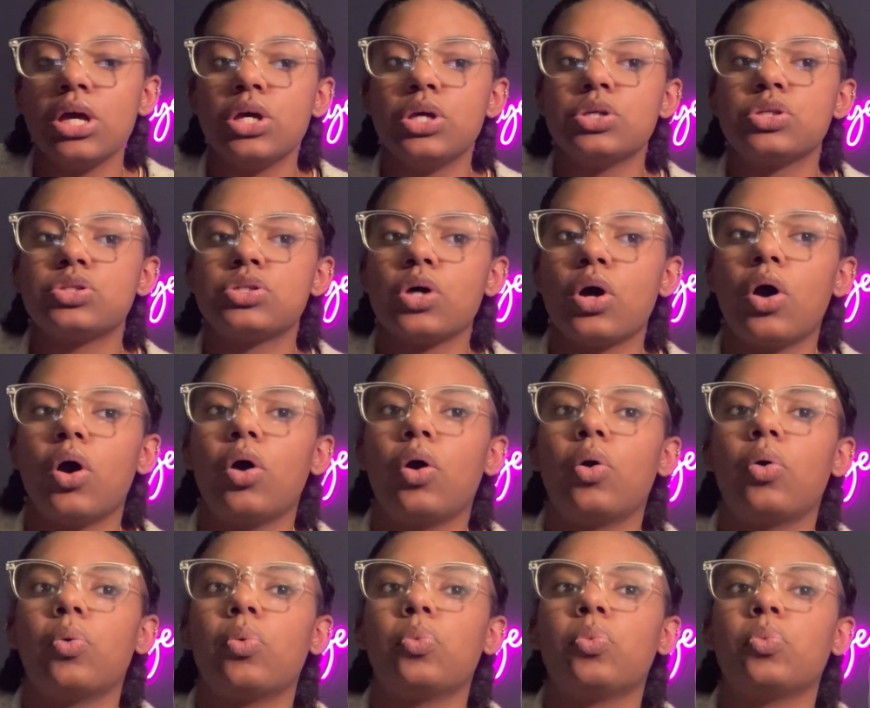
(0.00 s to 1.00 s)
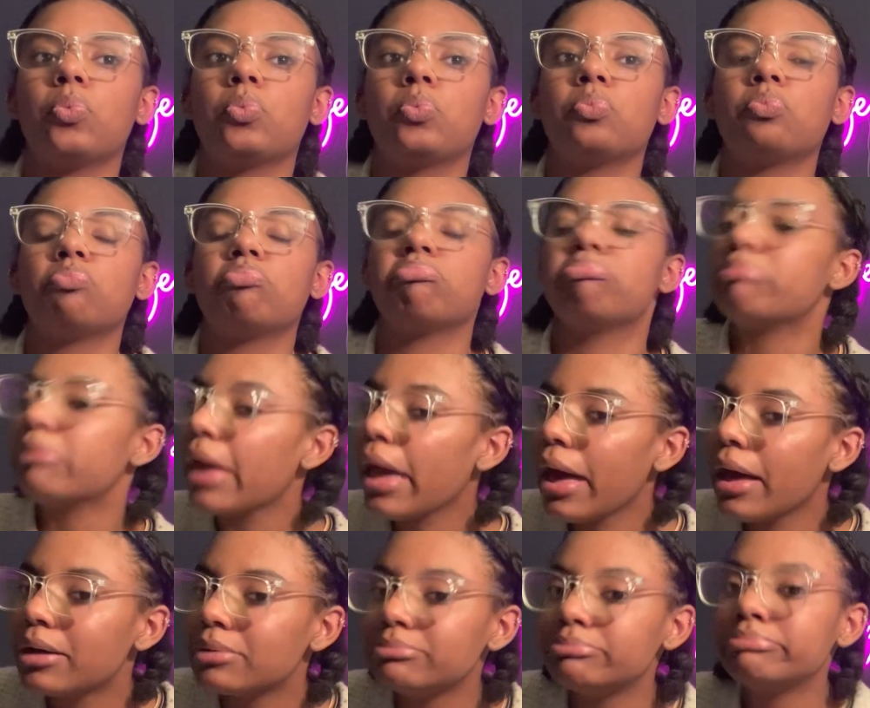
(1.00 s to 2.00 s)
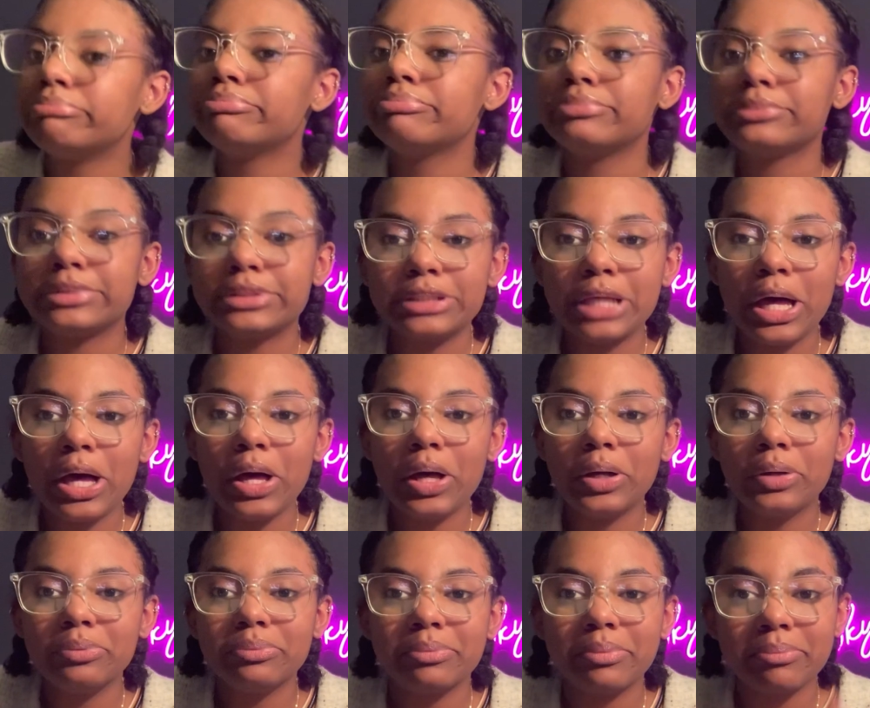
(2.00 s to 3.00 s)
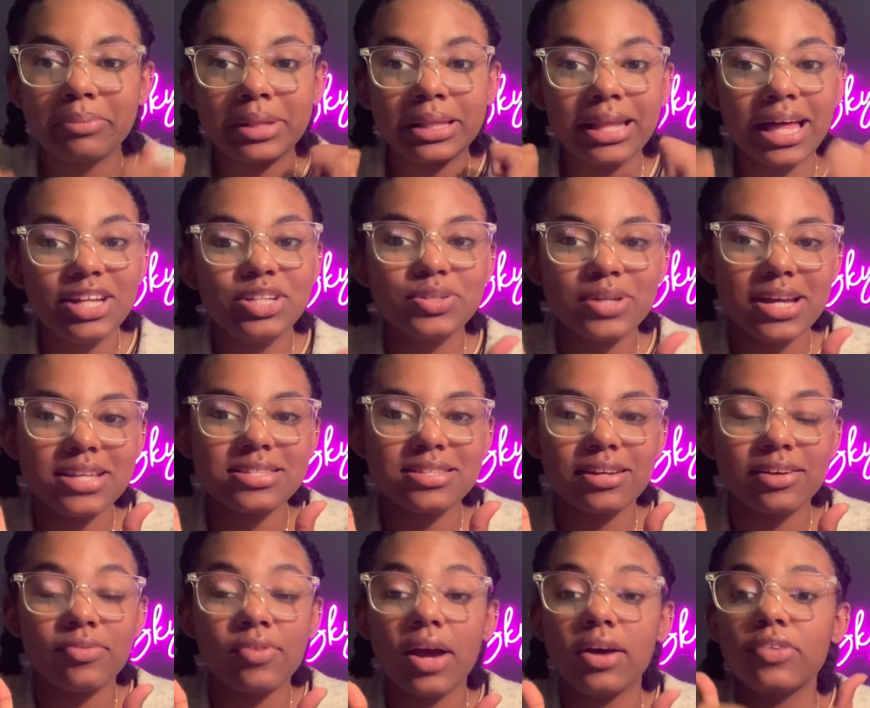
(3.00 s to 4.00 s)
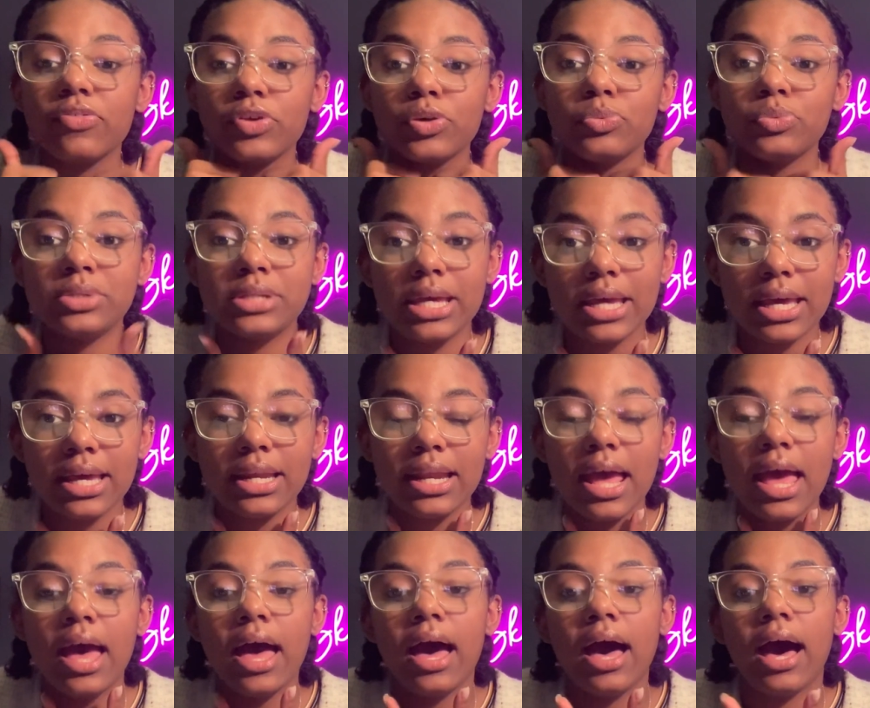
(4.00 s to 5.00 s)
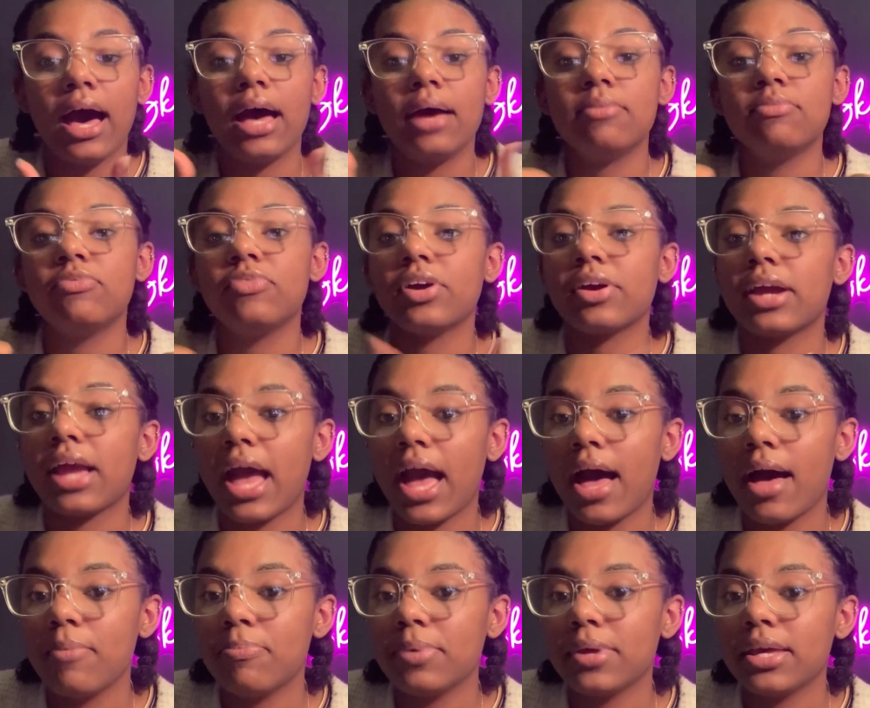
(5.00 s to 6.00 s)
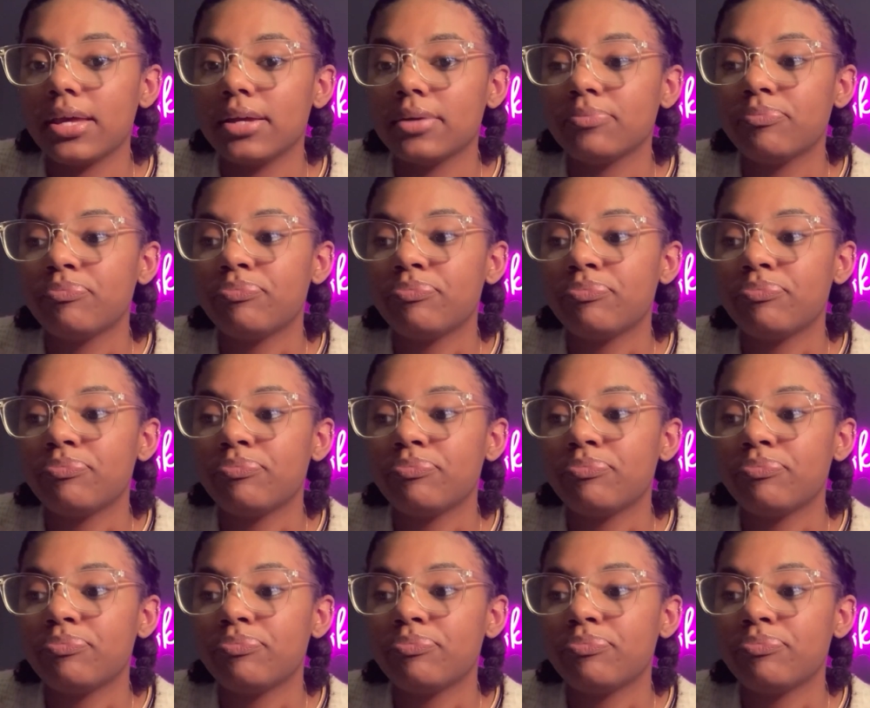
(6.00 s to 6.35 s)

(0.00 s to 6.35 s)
So yeah, so I'm glad you guys stuck around. If you did, I'm very happy.